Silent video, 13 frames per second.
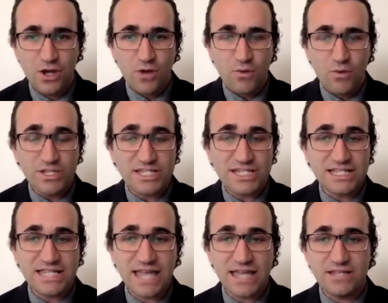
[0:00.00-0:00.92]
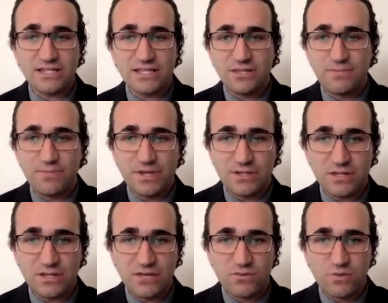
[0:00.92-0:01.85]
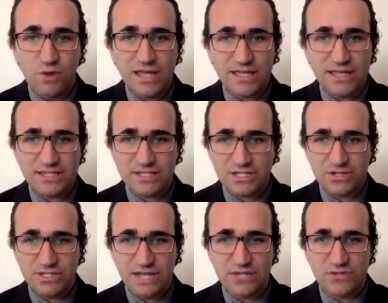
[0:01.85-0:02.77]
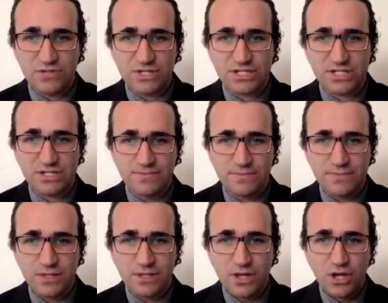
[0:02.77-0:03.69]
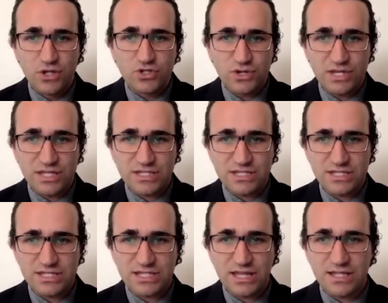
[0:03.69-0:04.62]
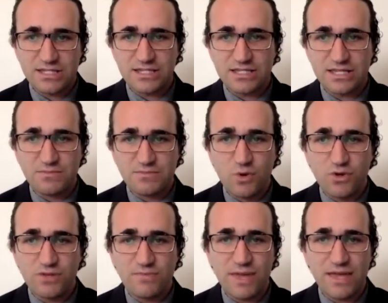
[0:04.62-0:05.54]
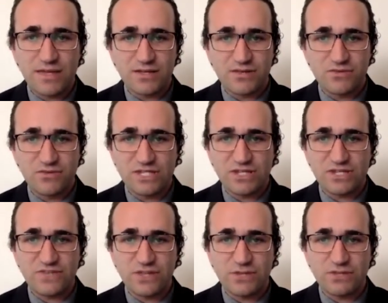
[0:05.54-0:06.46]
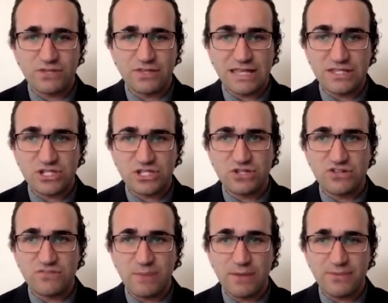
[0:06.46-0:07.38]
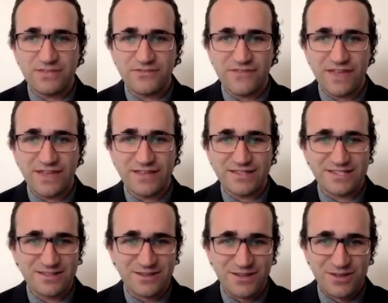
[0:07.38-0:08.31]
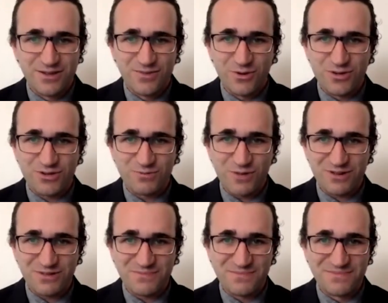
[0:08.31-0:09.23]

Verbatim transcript: What is contained in the bill and why is it so dangerous? Joining us to discuss this is Morgan Begg, Research Fellow at the Institute of Public Affairs. Morgan, welcome.